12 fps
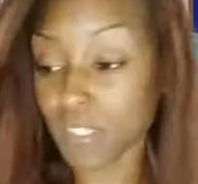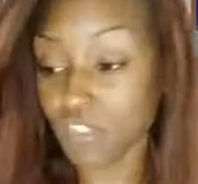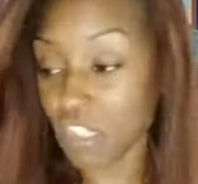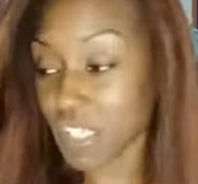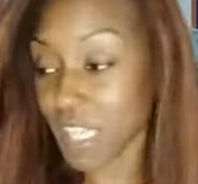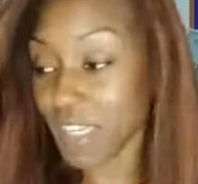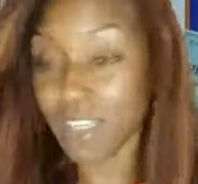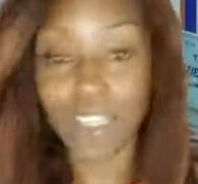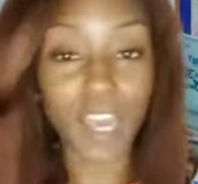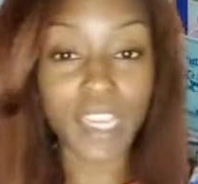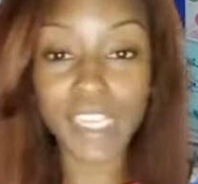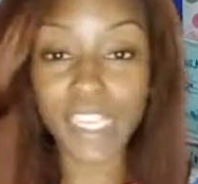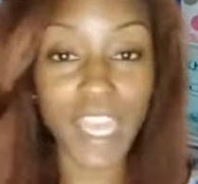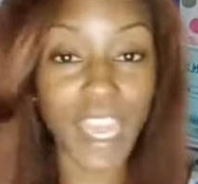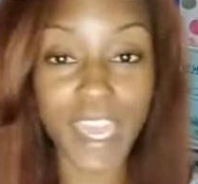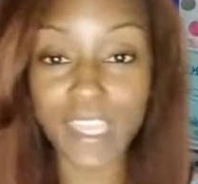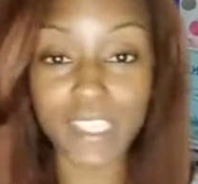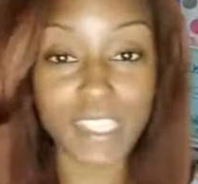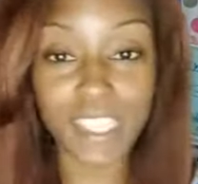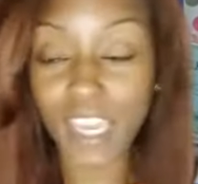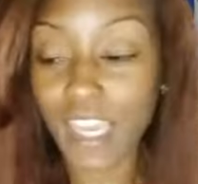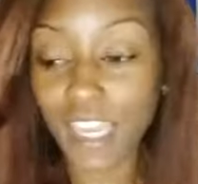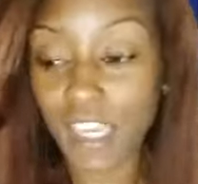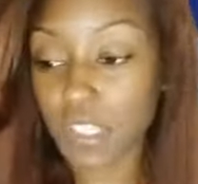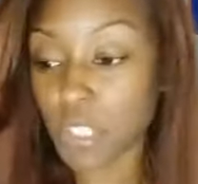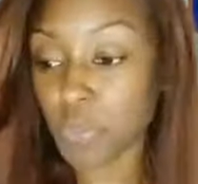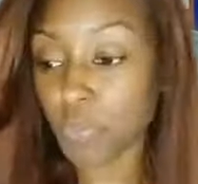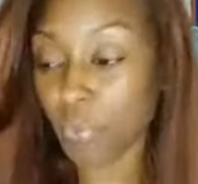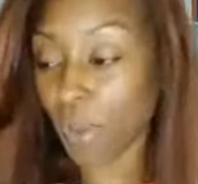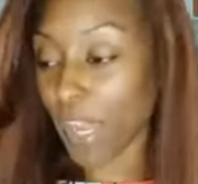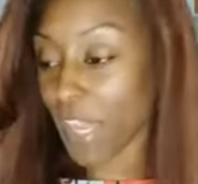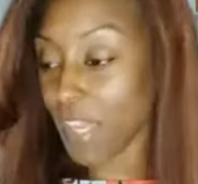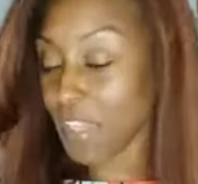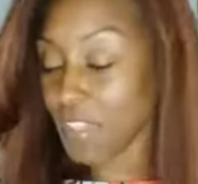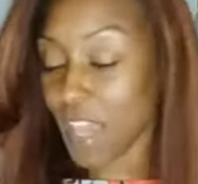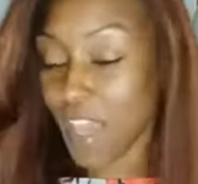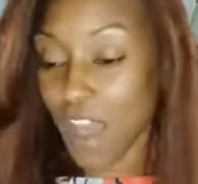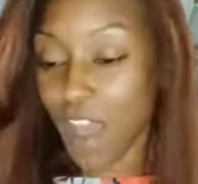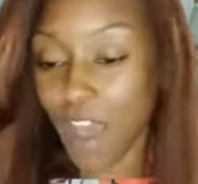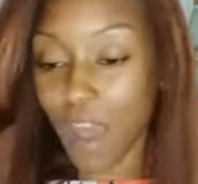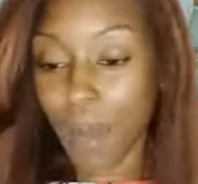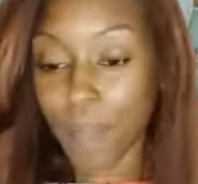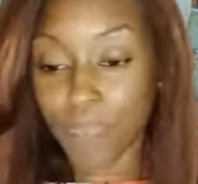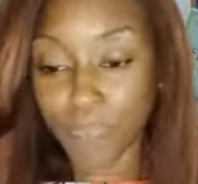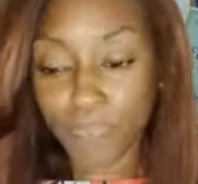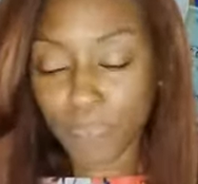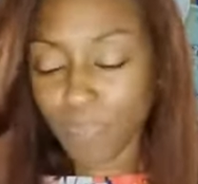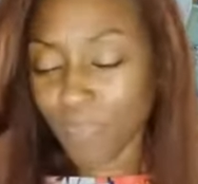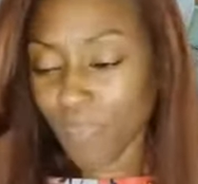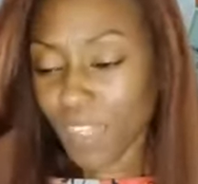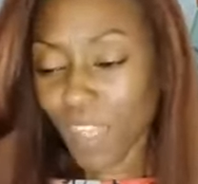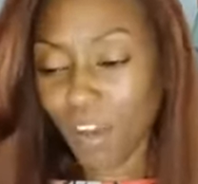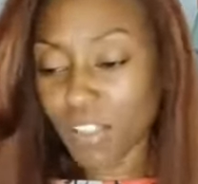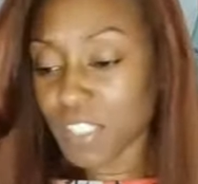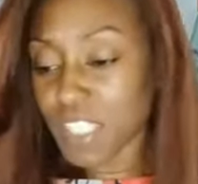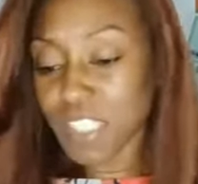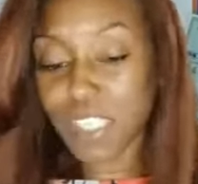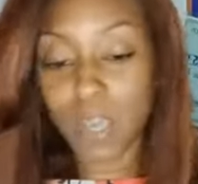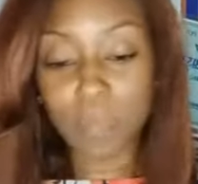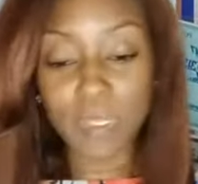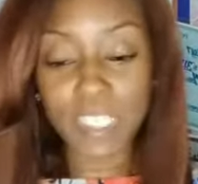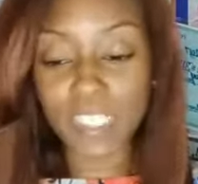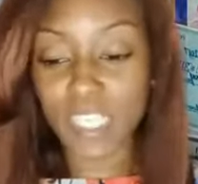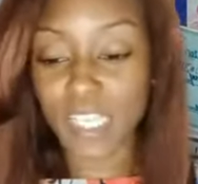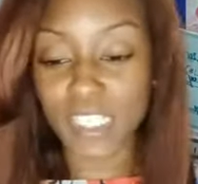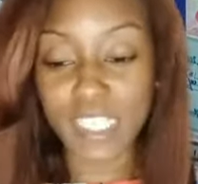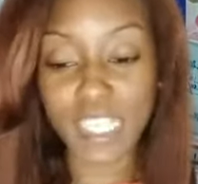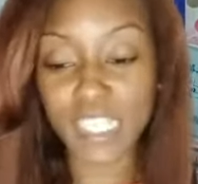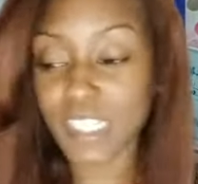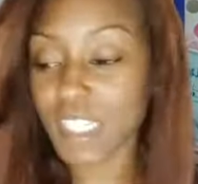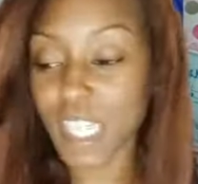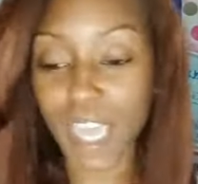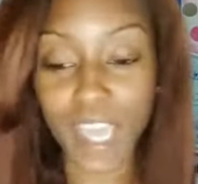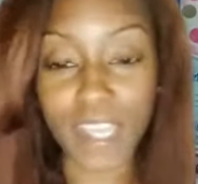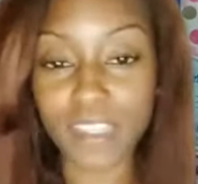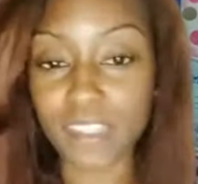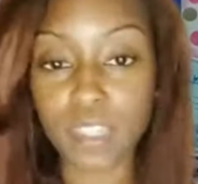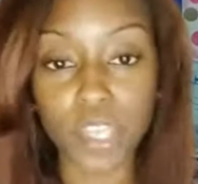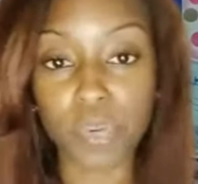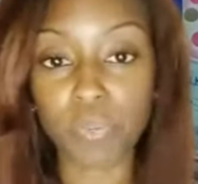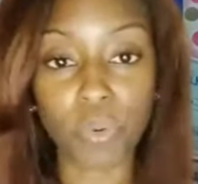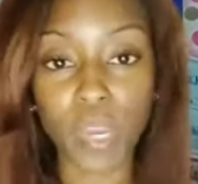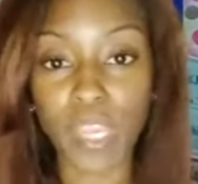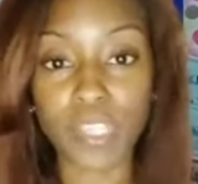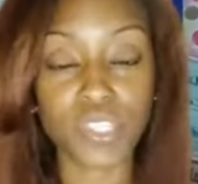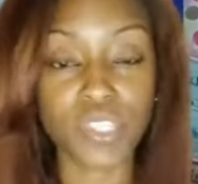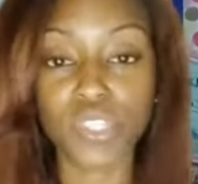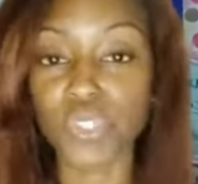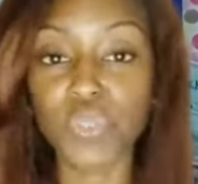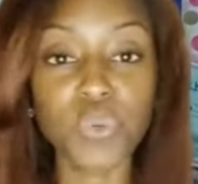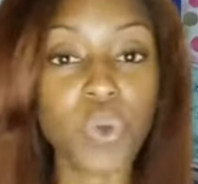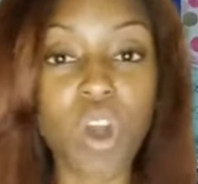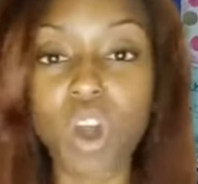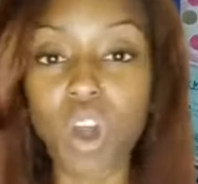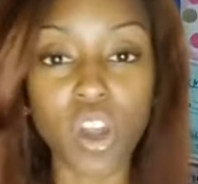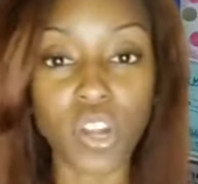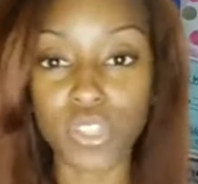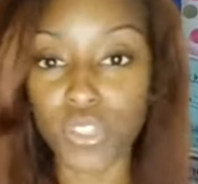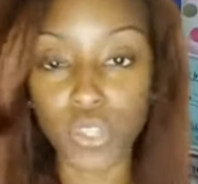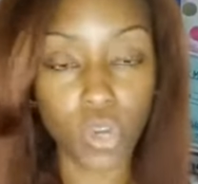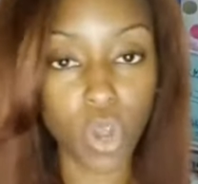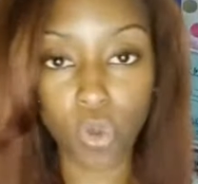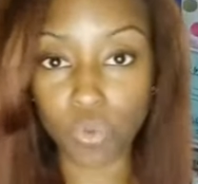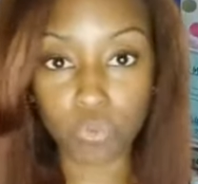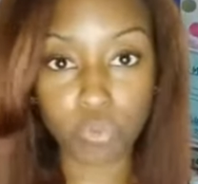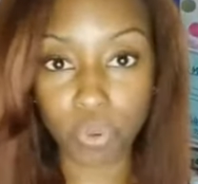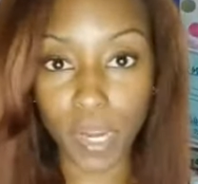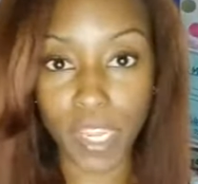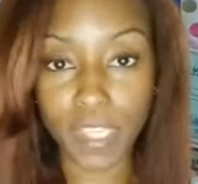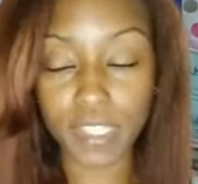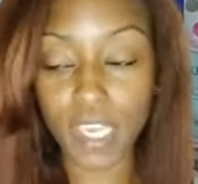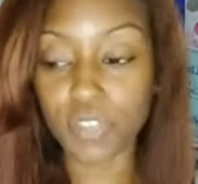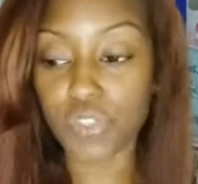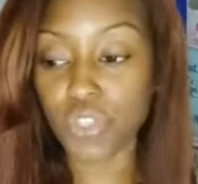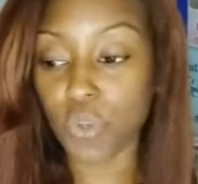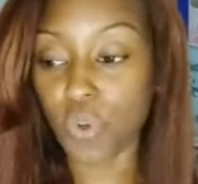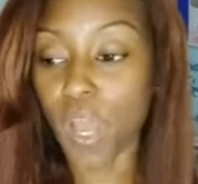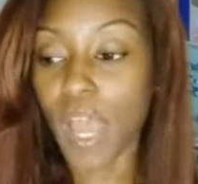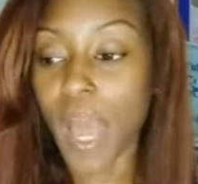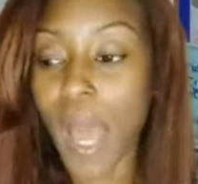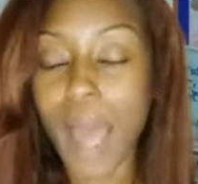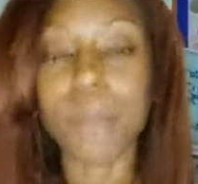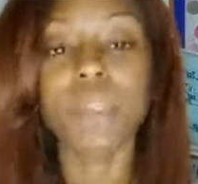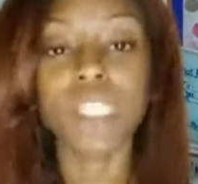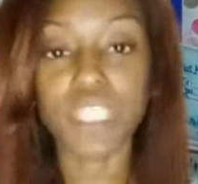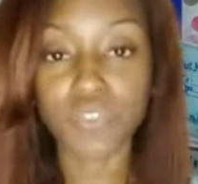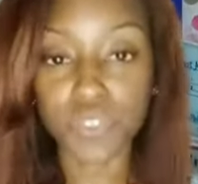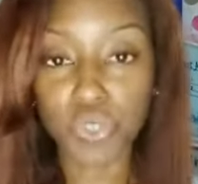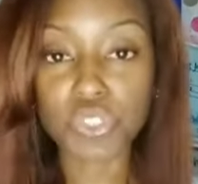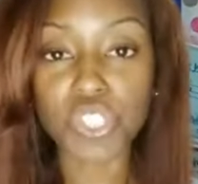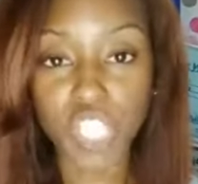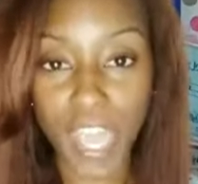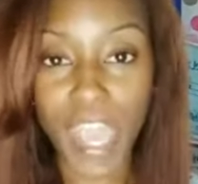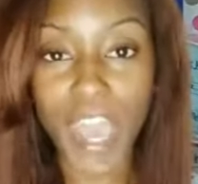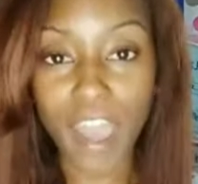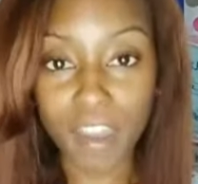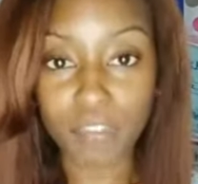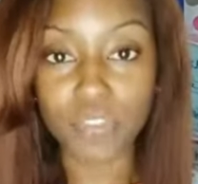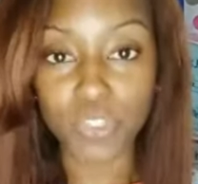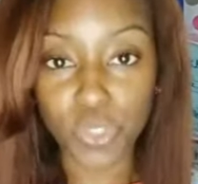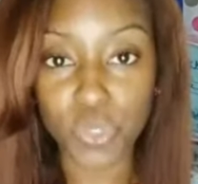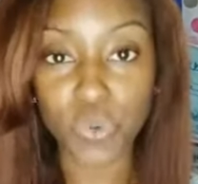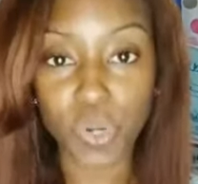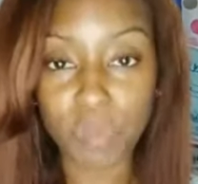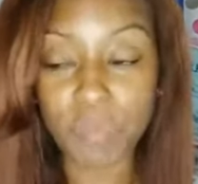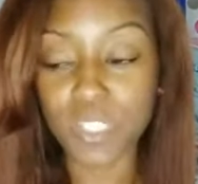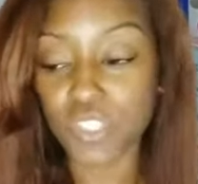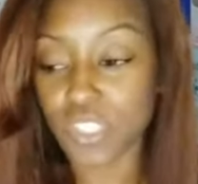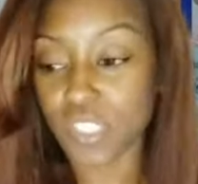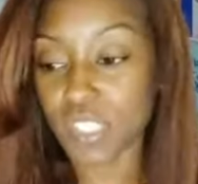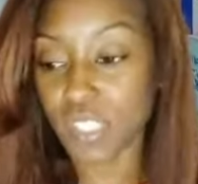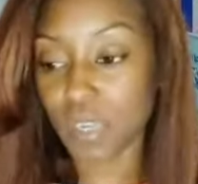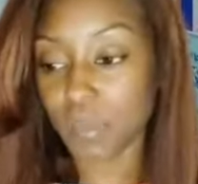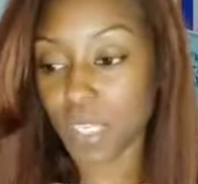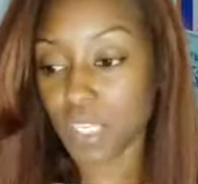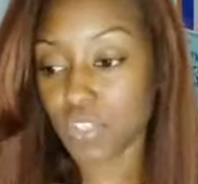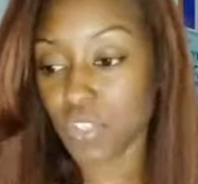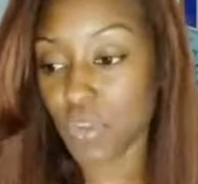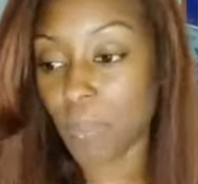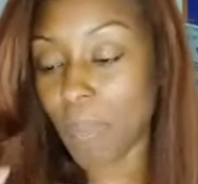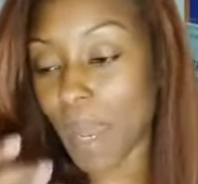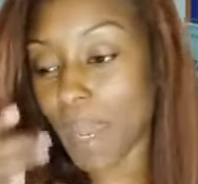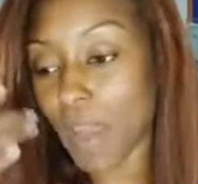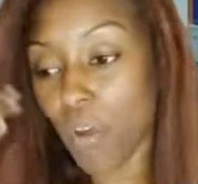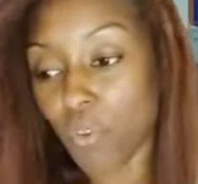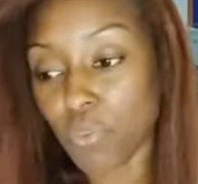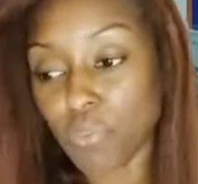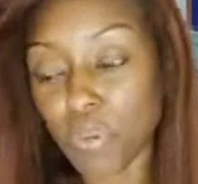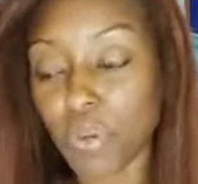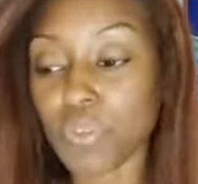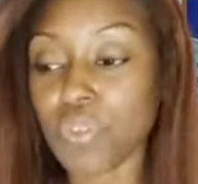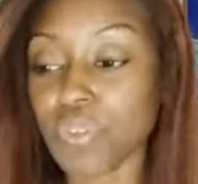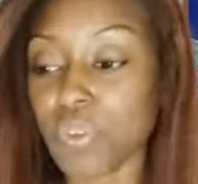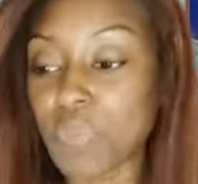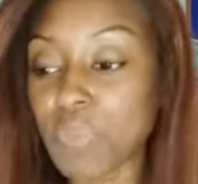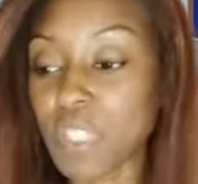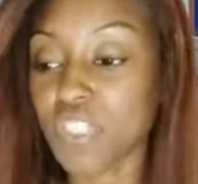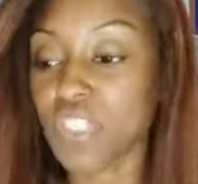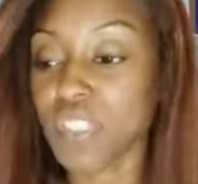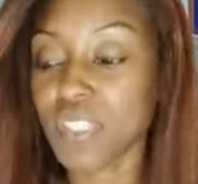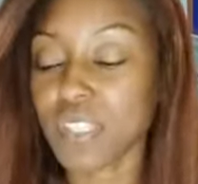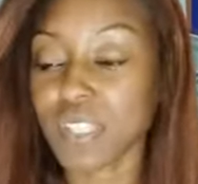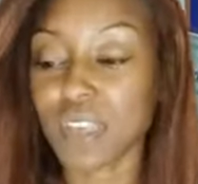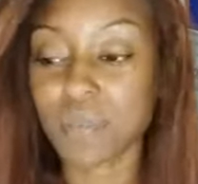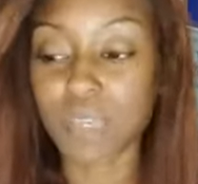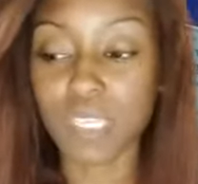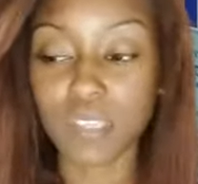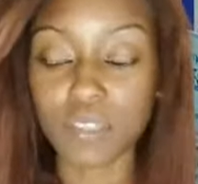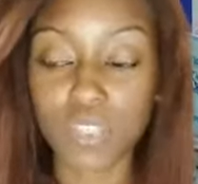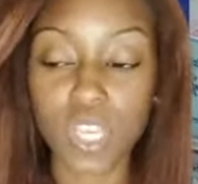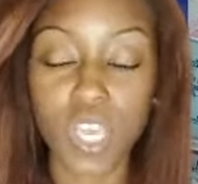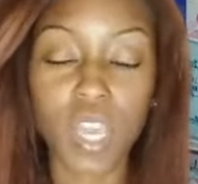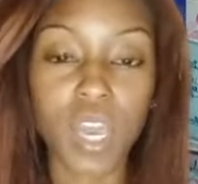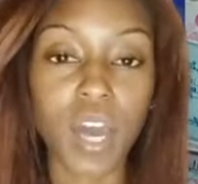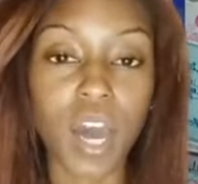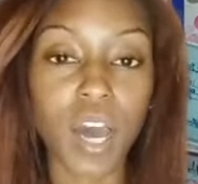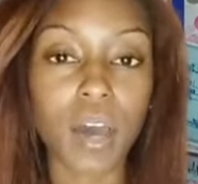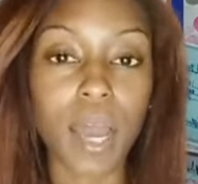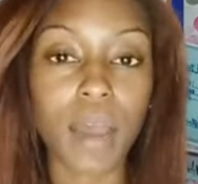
Just like Nike has its brand, um, all of these companies, Adidas has their brand. You are your own brand. And so I believe you should have your mission statement. And so my own personal mission statement is uh,